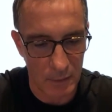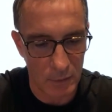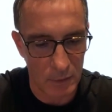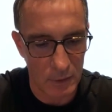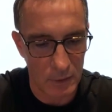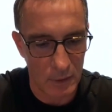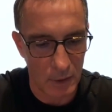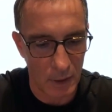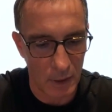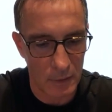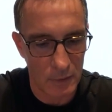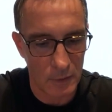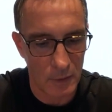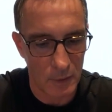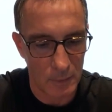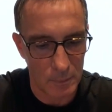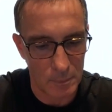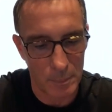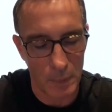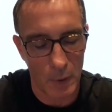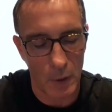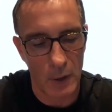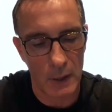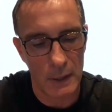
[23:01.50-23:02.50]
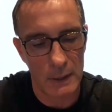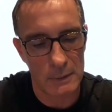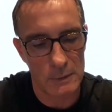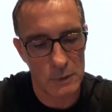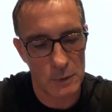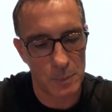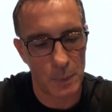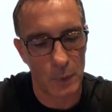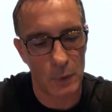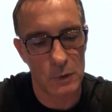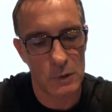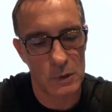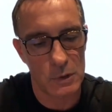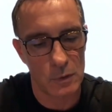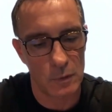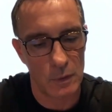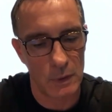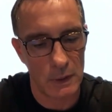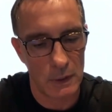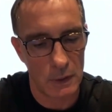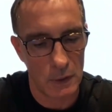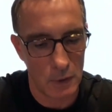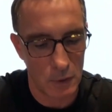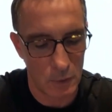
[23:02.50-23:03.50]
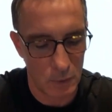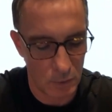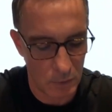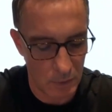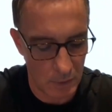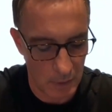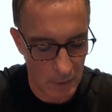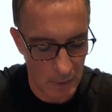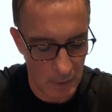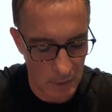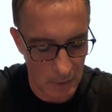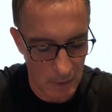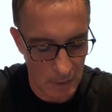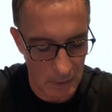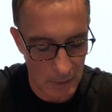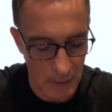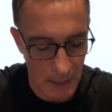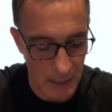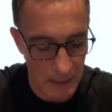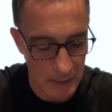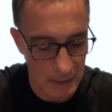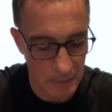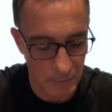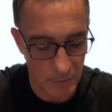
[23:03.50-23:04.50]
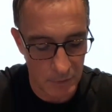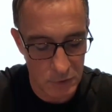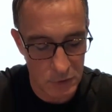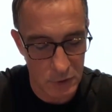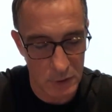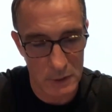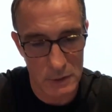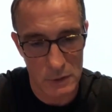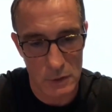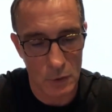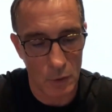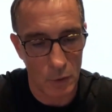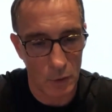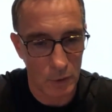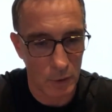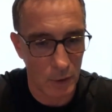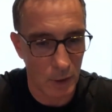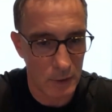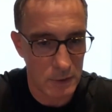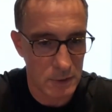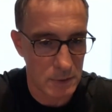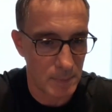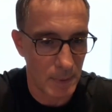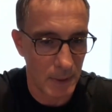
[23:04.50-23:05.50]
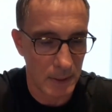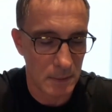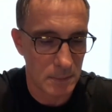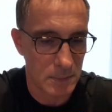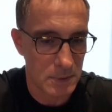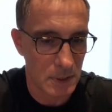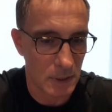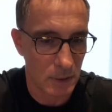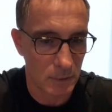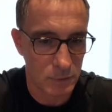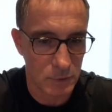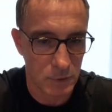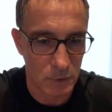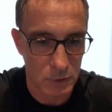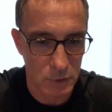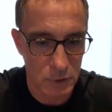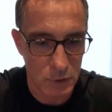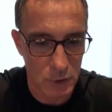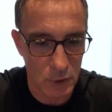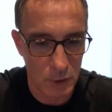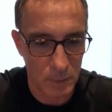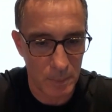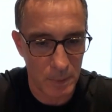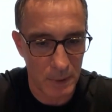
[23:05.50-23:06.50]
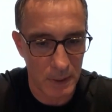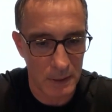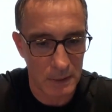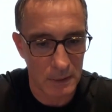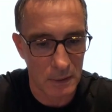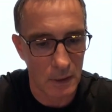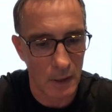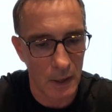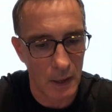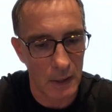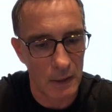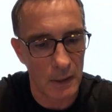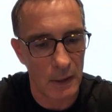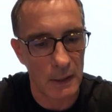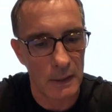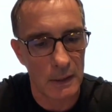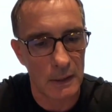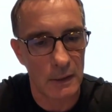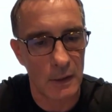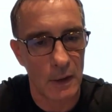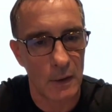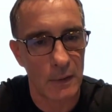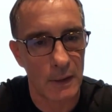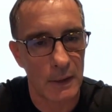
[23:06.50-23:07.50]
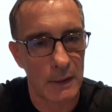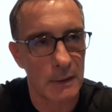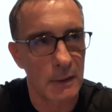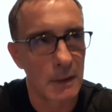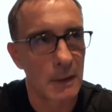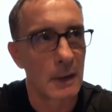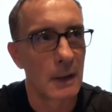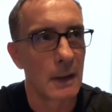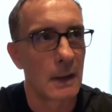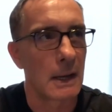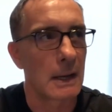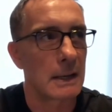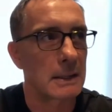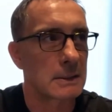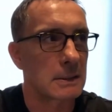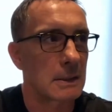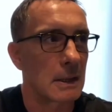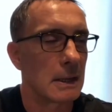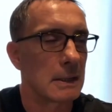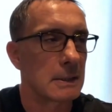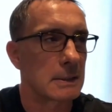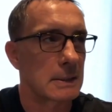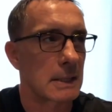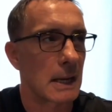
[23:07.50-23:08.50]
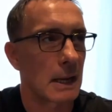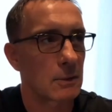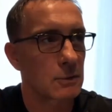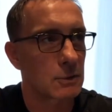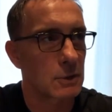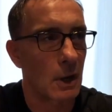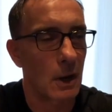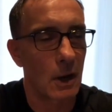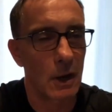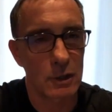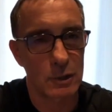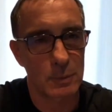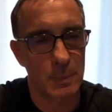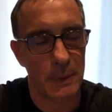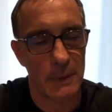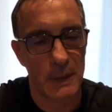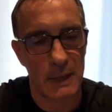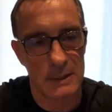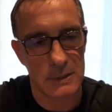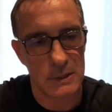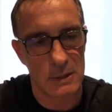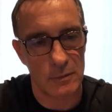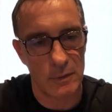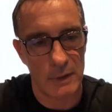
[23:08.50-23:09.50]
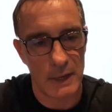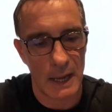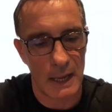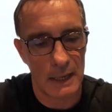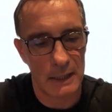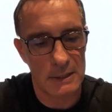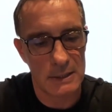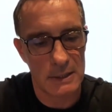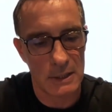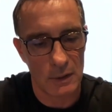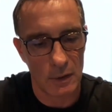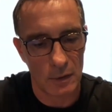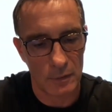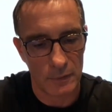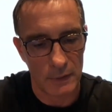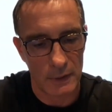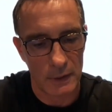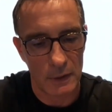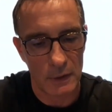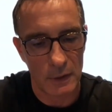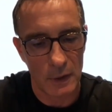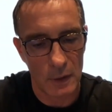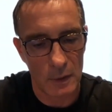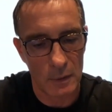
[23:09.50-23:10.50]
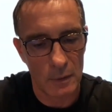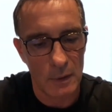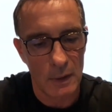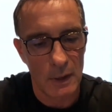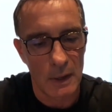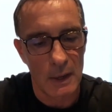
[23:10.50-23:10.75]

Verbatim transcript: and and that by sponsoring you the, the that individual is not going to make themselves look stupid and i and i you know it, it sounds harsh but that's the reality of it you know mm.